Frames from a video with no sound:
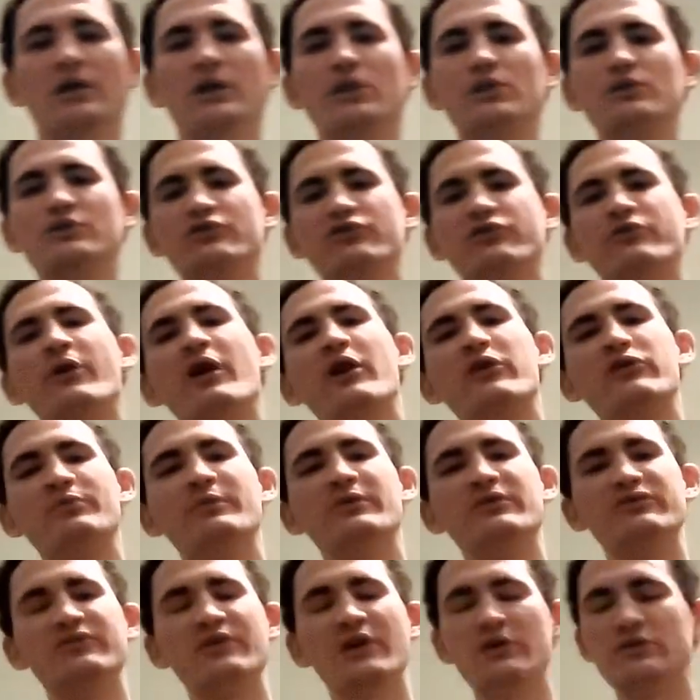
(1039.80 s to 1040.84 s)
Louis
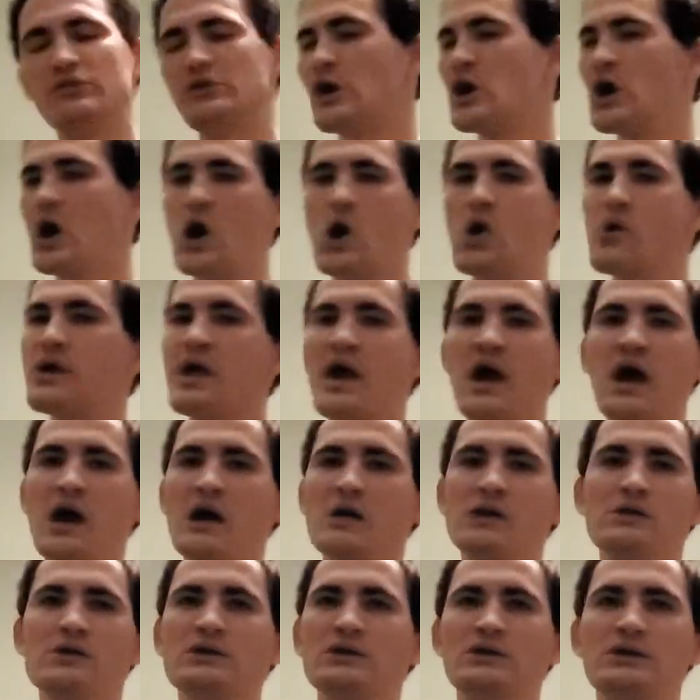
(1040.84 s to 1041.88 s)
Rossman says, "Oh yeah,
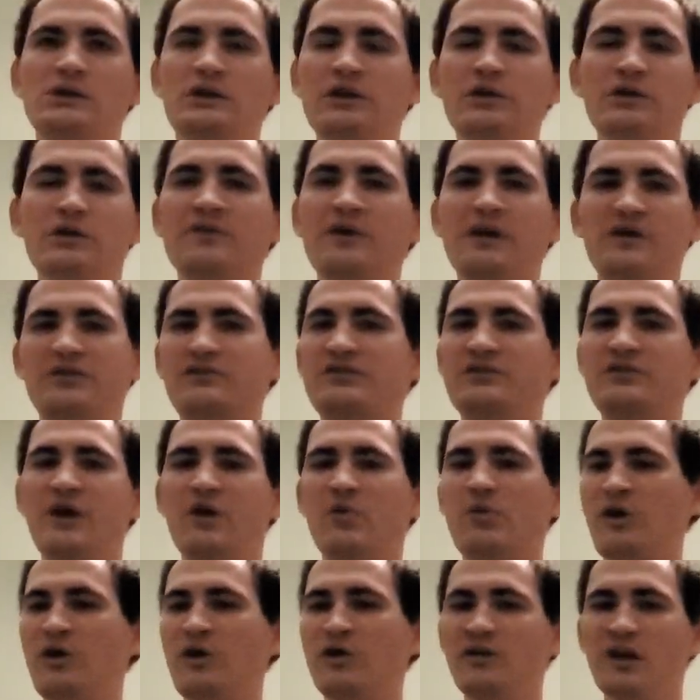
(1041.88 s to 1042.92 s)
your device is not
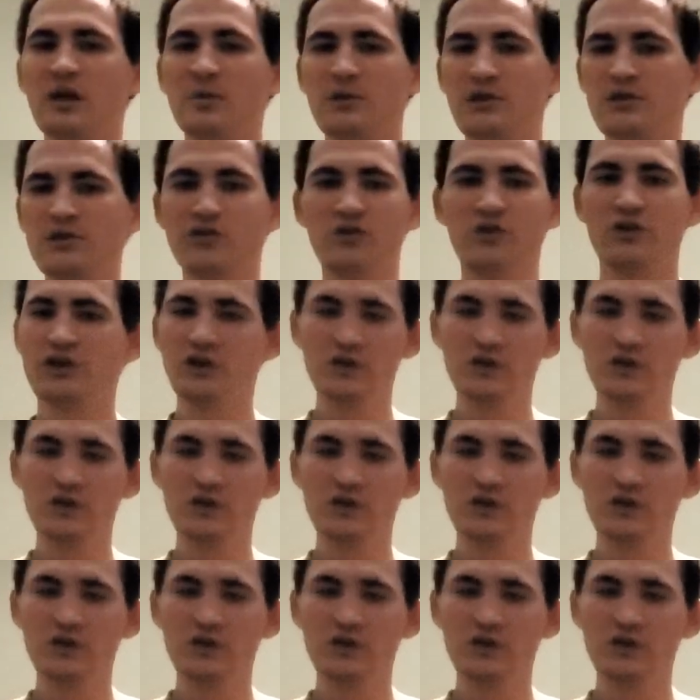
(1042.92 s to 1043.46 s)
water damaged.